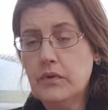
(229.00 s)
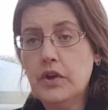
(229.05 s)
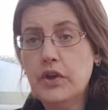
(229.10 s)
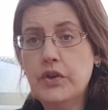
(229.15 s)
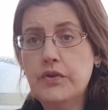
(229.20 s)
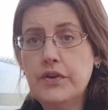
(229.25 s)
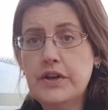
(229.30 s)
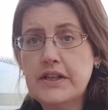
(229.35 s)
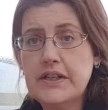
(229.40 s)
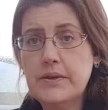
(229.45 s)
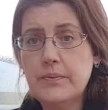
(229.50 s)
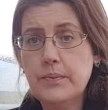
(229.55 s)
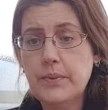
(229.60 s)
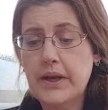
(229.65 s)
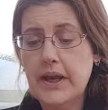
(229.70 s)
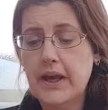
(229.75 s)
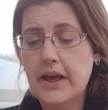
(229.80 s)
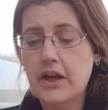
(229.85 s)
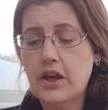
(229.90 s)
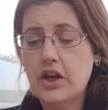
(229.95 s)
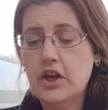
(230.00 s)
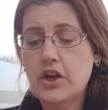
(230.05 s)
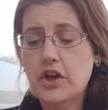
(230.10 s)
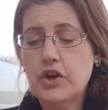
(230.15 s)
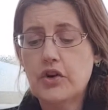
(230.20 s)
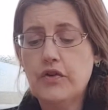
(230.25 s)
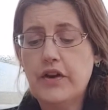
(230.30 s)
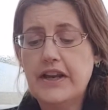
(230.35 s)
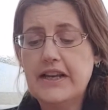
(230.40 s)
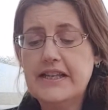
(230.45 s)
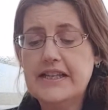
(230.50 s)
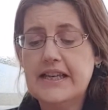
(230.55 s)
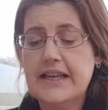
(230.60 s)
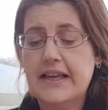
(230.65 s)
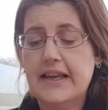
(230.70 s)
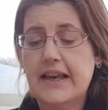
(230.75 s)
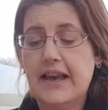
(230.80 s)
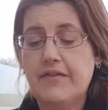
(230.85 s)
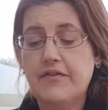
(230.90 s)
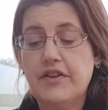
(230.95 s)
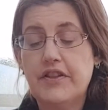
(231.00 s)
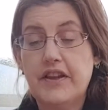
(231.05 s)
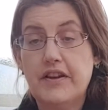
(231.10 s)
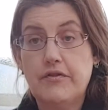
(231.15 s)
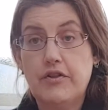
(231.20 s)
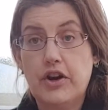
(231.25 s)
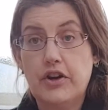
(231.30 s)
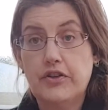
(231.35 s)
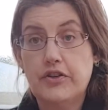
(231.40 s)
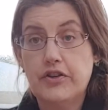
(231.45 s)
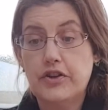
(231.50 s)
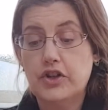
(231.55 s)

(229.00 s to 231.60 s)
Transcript: The reason we're grating everything rather